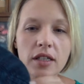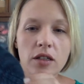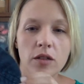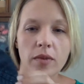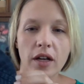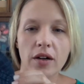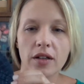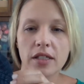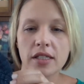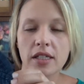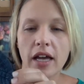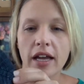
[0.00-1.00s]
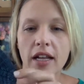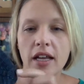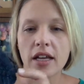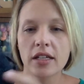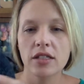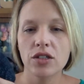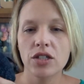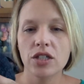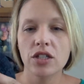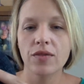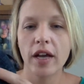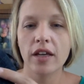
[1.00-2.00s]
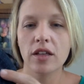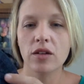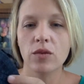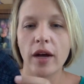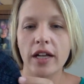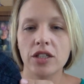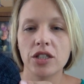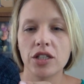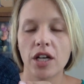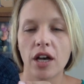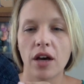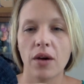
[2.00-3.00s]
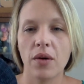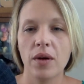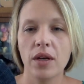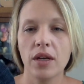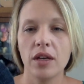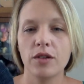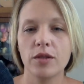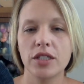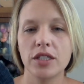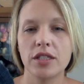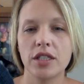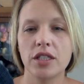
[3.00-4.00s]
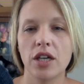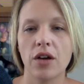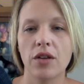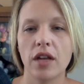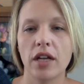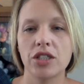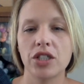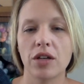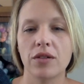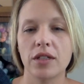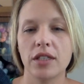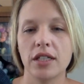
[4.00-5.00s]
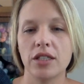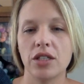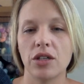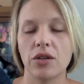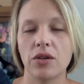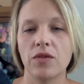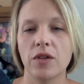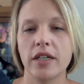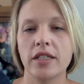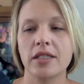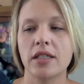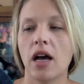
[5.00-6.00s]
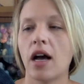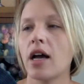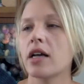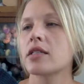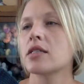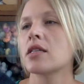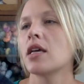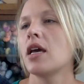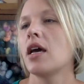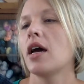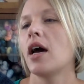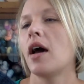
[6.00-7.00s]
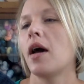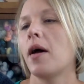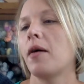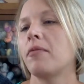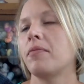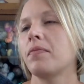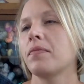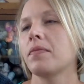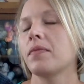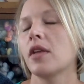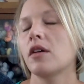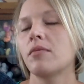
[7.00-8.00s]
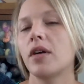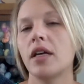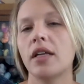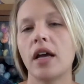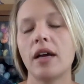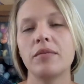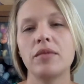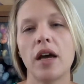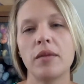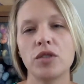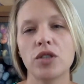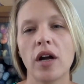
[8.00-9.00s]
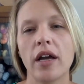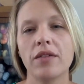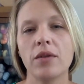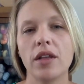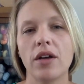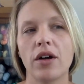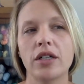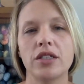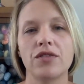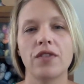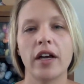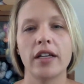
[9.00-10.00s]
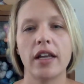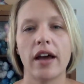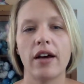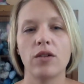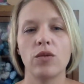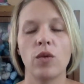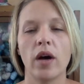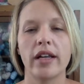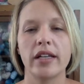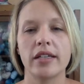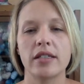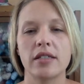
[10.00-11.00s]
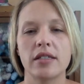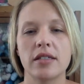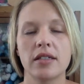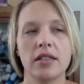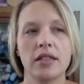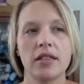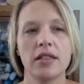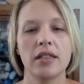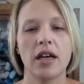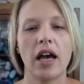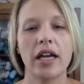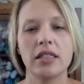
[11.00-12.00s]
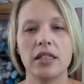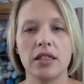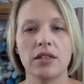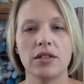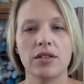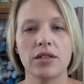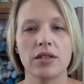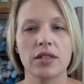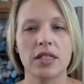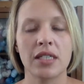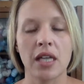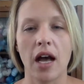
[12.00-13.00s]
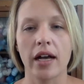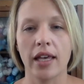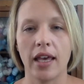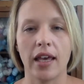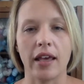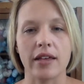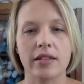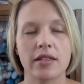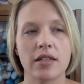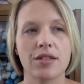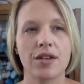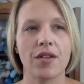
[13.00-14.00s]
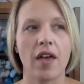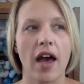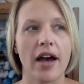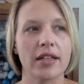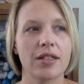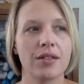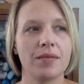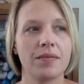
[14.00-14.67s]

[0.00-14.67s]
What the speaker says: a little better on this side. So it's just the regular wedge toe, which is the toe that I generally do for his socks. But I'm trying really hard to find out what his ideal sock is so that